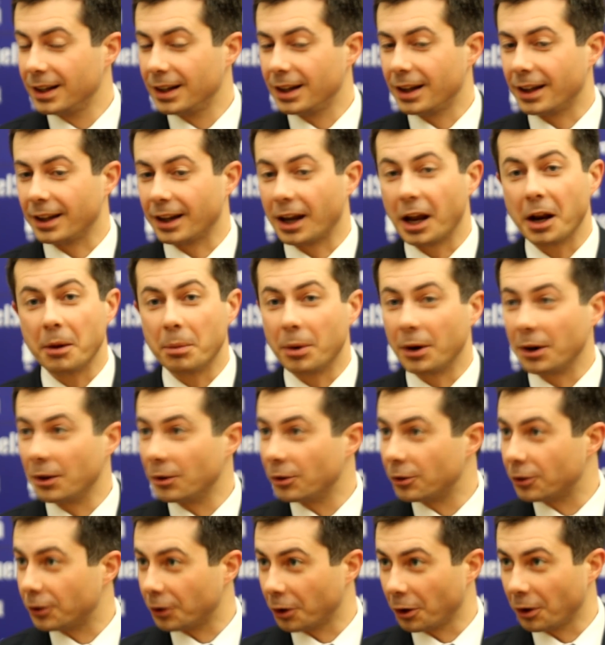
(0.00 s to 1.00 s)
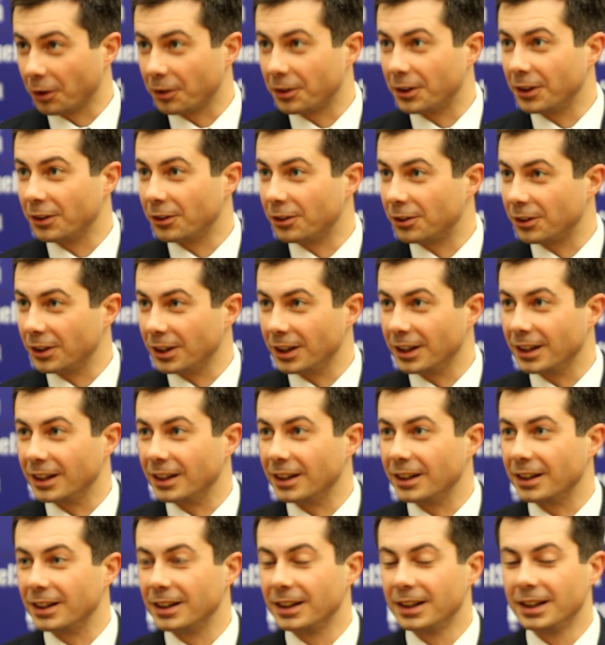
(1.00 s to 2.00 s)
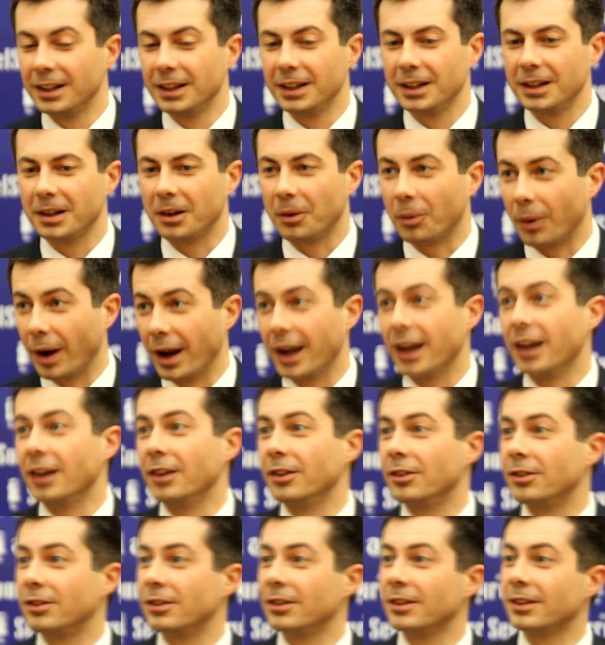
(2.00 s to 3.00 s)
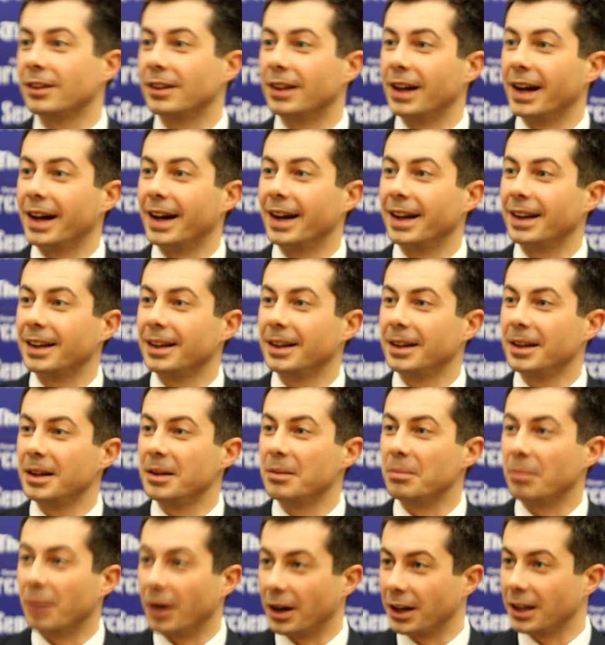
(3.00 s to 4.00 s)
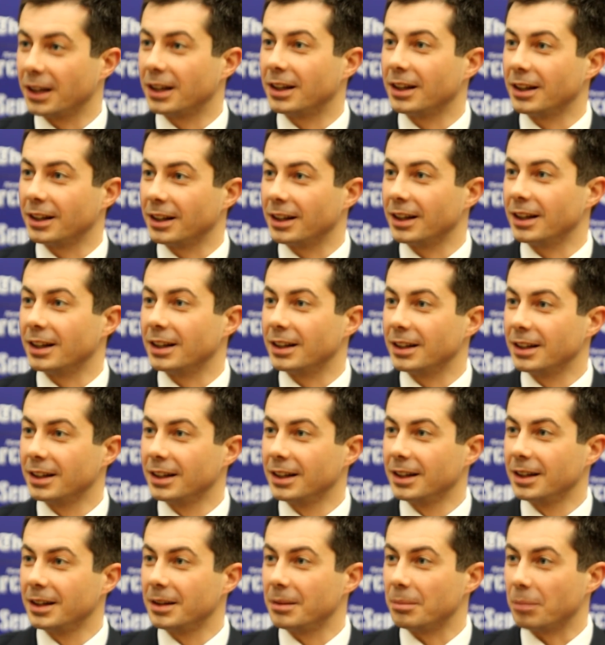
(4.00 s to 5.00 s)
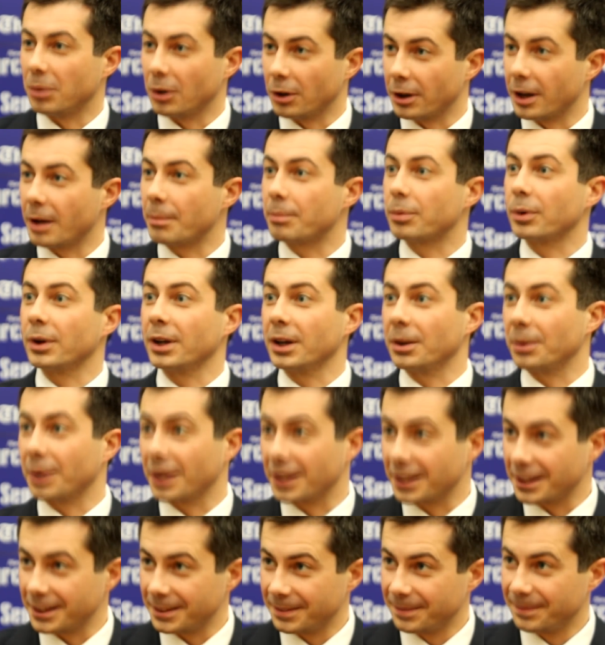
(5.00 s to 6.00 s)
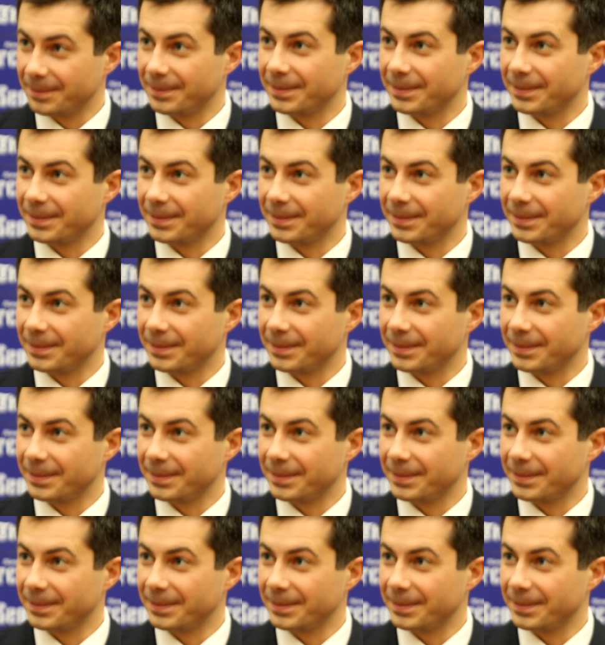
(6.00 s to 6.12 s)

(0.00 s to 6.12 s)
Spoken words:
Like anybody who's served has seen ways that money can get burned up pretty quickly.